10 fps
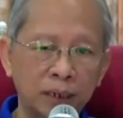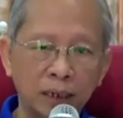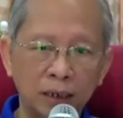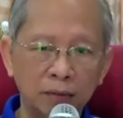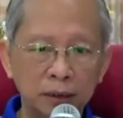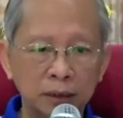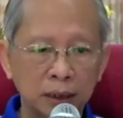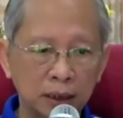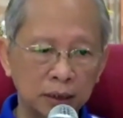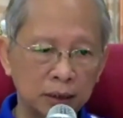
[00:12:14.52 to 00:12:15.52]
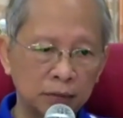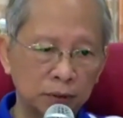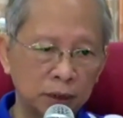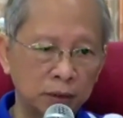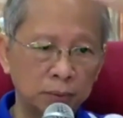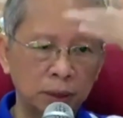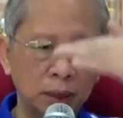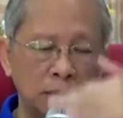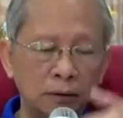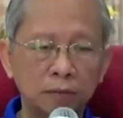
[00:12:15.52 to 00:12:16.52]
after I developed the
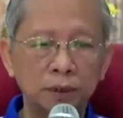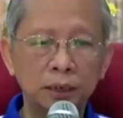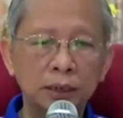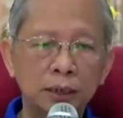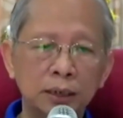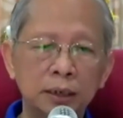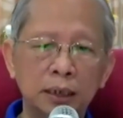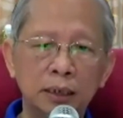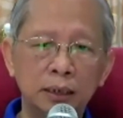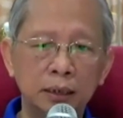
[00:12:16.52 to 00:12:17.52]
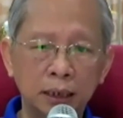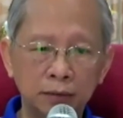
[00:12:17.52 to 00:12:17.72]
cultivation and